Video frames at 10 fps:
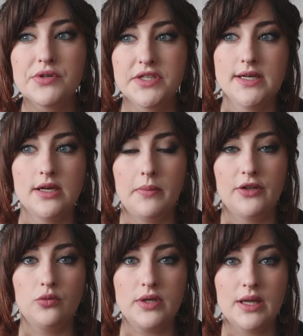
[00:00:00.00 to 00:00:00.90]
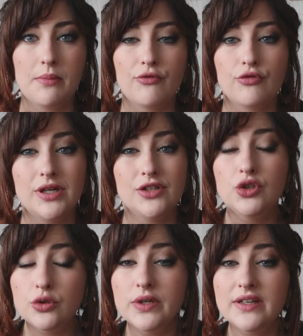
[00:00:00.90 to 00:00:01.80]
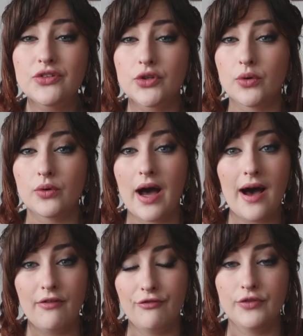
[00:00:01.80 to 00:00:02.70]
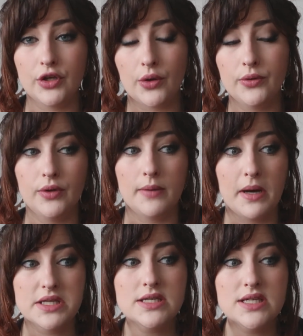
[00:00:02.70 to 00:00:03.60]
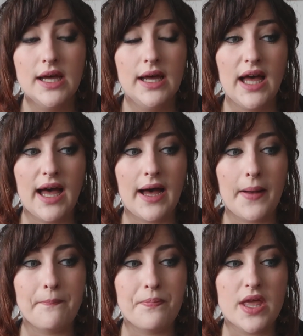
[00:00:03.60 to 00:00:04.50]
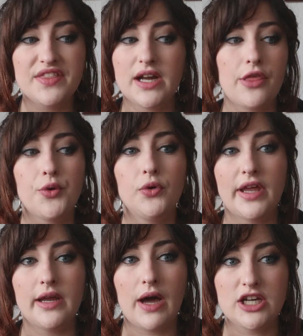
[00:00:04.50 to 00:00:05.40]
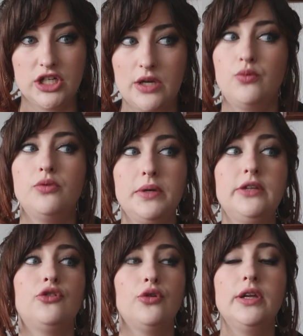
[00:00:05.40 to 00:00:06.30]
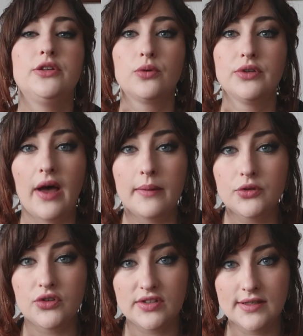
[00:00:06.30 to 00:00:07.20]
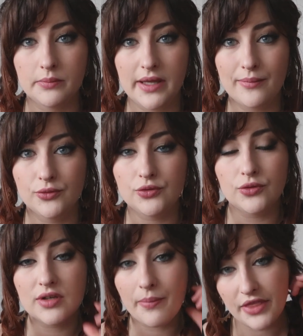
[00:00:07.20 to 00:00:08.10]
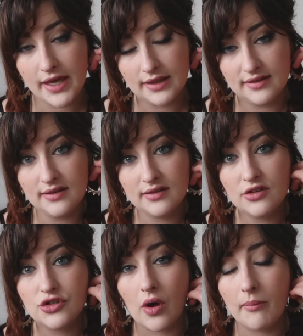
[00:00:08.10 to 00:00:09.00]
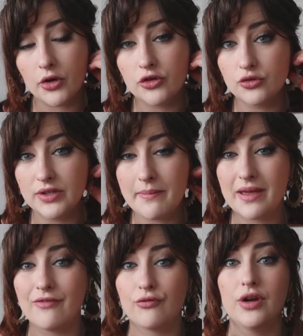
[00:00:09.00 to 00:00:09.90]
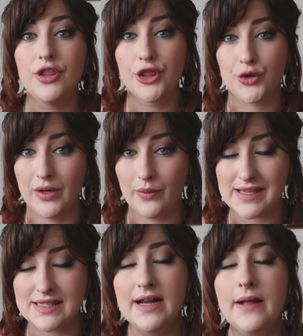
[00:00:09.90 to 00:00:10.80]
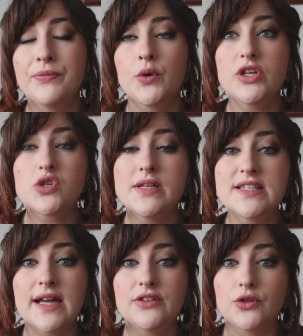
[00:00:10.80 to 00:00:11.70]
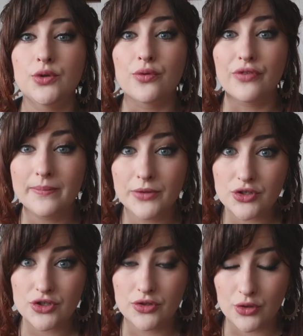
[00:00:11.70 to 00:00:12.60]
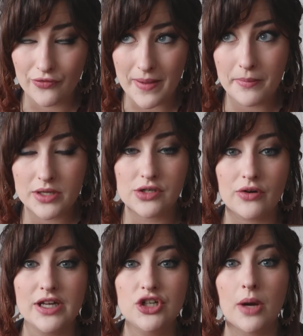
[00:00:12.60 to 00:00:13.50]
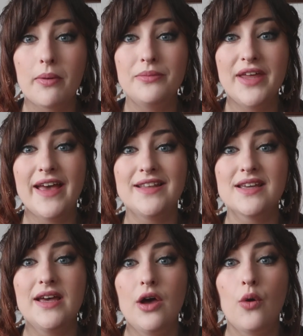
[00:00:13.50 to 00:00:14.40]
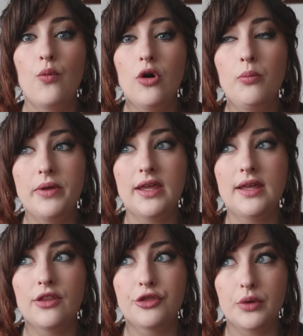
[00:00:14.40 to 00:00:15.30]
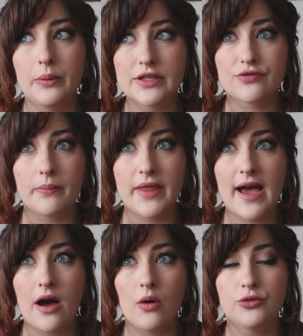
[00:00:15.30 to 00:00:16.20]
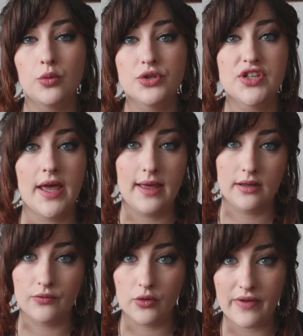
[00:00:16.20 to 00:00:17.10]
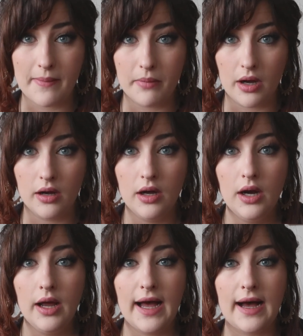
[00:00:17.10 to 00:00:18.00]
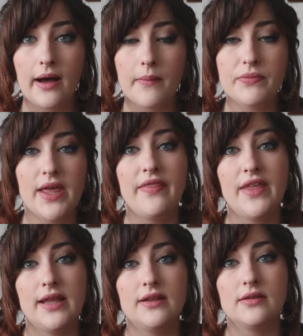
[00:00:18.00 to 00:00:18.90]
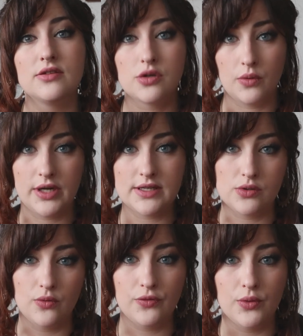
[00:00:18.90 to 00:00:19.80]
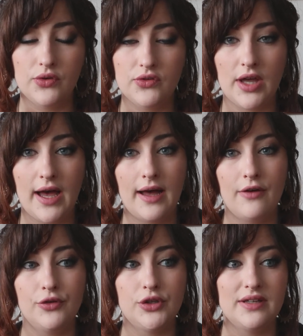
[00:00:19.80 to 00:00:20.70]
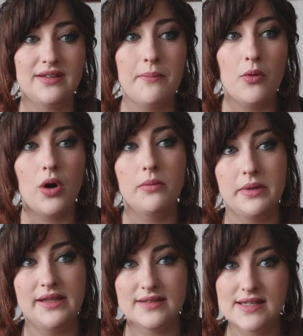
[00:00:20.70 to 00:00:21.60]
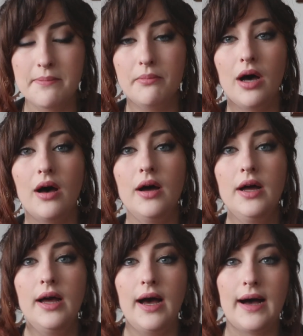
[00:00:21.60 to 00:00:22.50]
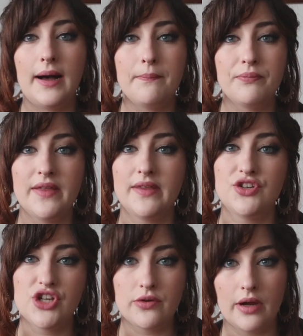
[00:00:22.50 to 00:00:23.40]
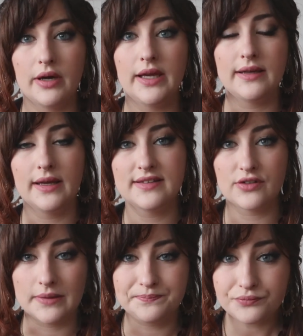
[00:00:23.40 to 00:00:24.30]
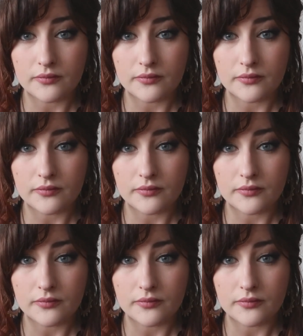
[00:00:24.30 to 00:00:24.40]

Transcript: I was thinking about doing them every 2 weeks, so half, you know, a month, and then I thought that it actually would be too little a time to still be able to do something decent, so I'm gonna do them every 3 weeks, which means that the November shop update will be 3 weeks from now, towards the end of November, and then so on and so forth for the December one, mid-December, and then January, etc.